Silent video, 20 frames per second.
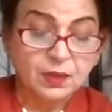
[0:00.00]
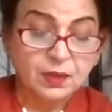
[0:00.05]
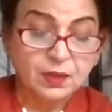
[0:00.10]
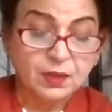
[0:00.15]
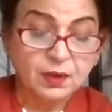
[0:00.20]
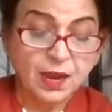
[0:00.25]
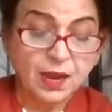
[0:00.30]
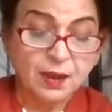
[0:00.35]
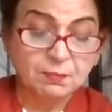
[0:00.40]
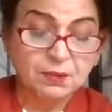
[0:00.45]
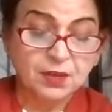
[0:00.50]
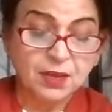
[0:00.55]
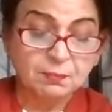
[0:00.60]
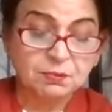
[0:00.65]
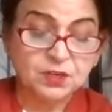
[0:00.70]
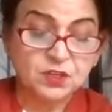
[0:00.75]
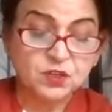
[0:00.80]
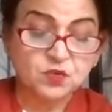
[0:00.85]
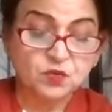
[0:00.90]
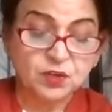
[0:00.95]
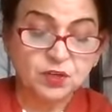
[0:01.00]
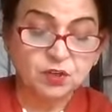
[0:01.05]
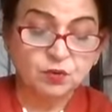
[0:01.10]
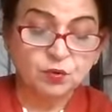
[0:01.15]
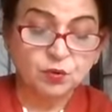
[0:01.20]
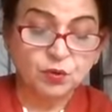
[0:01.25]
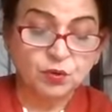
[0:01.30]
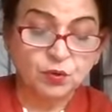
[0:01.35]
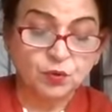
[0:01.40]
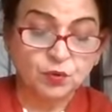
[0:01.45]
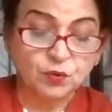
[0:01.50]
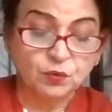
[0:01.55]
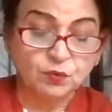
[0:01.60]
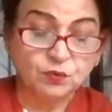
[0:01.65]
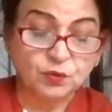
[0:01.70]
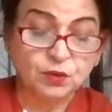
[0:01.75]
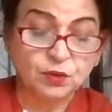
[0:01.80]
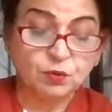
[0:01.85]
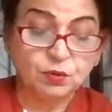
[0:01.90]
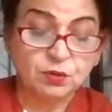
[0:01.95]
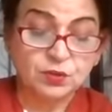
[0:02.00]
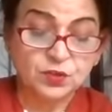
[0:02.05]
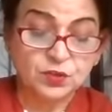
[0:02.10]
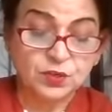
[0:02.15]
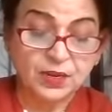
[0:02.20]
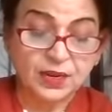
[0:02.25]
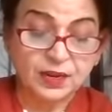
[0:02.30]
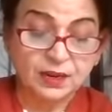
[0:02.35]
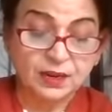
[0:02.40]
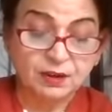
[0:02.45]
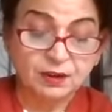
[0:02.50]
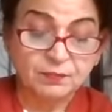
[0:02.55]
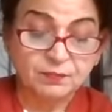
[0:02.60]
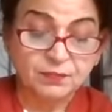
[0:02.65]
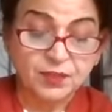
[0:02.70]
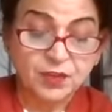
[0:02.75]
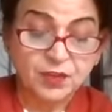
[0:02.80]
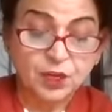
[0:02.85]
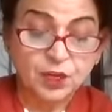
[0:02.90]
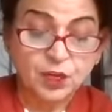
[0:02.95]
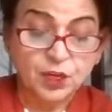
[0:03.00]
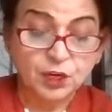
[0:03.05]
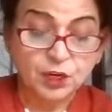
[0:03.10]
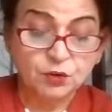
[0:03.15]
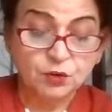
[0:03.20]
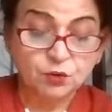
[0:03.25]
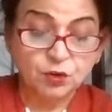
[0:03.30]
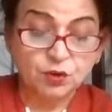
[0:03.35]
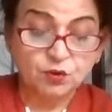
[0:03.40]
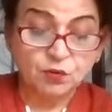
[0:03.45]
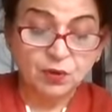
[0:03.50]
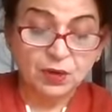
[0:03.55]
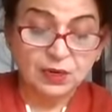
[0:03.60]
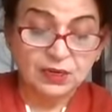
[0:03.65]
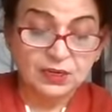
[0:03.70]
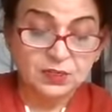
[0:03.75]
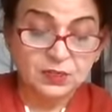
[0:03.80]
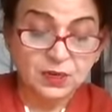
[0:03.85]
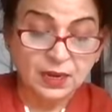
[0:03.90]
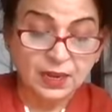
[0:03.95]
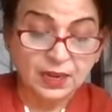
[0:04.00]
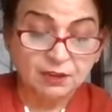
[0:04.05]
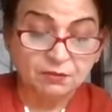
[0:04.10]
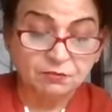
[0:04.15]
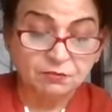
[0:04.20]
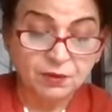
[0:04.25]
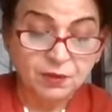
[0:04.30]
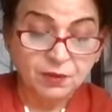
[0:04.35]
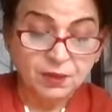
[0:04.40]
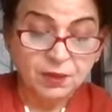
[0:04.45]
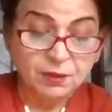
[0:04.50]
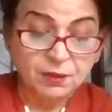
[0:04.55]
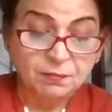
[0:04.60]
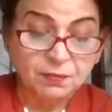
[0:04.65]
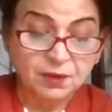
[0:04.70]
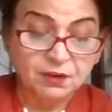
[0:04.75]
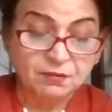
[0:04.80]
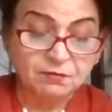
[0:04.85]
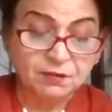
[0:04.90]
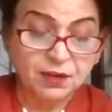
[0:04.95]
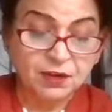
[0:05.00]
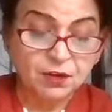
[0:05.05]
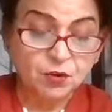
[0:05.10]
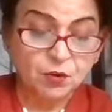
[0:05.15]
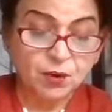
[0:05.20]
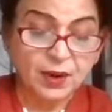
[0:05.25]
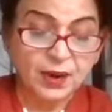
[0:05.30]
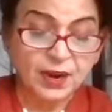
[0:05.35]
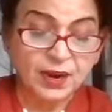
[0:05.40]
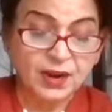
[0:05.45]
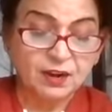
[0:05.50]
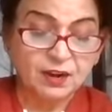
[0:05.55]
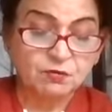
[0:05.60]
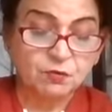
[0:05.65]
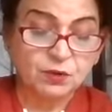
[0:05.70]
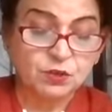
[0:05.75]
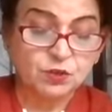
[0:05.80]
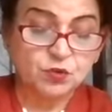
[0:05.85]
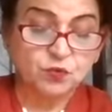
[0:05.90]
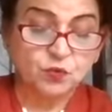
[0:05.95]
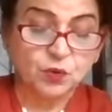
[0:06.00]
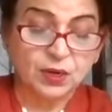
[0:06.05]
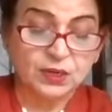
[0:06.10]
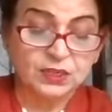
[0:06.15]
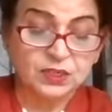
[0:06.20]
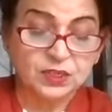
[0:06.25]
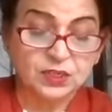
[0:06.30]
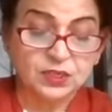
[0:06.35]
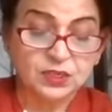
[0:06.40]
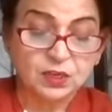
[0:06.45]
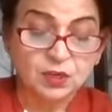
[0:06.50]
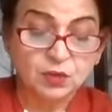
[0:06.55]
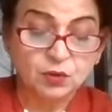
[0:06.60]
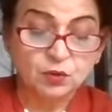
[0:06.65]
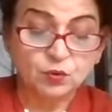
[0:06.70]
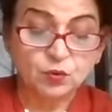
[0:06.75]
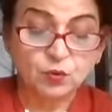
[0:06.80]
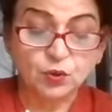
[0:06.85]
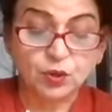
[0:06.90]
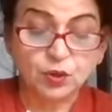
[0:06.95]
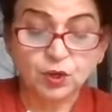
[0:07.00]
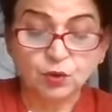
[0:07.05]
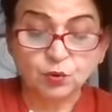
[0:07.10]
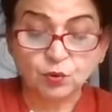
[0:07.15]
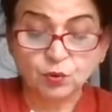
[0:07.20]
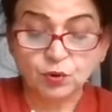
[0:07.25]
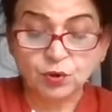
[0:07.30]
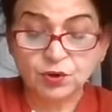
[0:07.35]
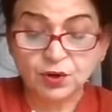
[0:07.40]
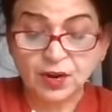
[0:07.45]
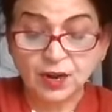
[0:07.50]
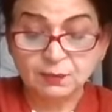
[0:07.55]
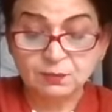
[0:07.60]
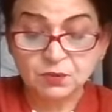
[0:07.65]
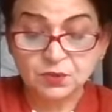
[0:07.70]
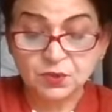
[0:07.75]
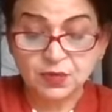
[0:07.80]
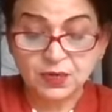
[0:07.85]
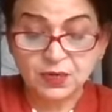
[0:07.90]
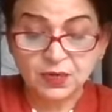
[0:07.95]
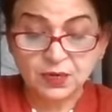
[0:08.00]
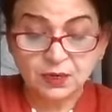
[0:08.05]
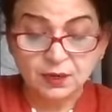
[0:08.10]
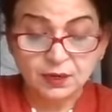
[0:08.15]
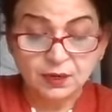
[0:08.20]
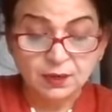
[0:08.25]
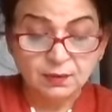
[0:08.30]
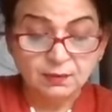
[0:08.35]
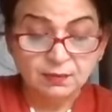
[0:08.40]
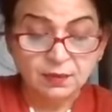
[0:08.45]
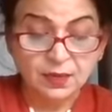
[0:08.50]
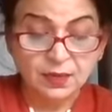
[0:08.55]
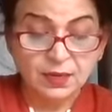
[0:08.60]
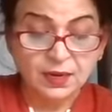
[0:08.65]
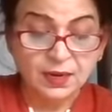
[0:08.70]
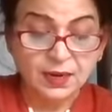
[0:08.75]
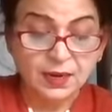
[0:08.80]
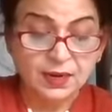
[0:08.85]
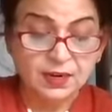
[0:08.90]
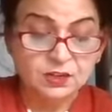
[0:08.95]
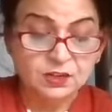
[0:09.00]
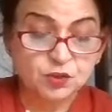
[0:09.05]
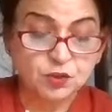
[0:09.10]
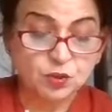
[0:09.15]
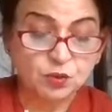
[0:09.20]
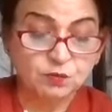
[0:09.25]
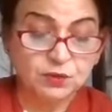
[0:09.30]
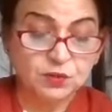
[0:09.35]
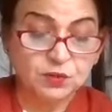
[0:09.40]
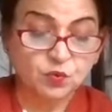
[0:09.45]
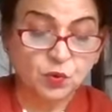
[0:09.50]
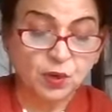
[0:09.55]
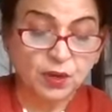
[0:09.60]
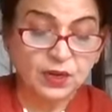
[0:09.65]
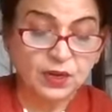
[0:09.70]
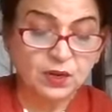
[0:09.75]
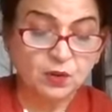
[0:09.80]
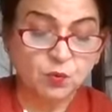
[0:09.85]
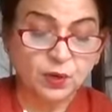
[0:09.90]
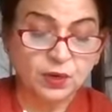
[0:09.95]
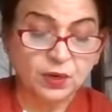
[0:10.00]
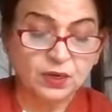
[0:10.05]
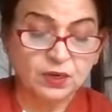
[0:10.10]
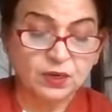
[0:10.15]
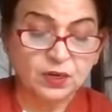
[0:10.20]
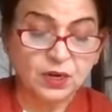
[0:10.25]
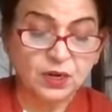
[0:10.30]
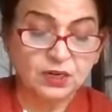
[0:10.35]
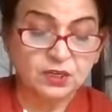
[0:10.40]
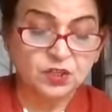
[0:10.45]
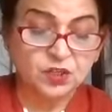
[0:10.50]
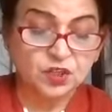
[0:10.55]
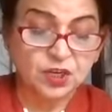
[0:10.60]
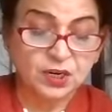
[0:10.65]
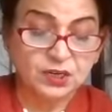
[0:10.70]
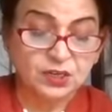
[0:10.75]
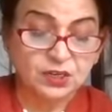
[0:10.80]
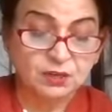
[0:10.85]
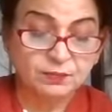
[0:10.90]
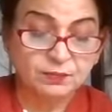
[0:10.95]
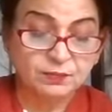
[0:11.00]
Ram kept his word to you for your sake. He took Vali's life. But when you had what you wanted, you ignored Ram's need. The gates through which Wali went are not shut.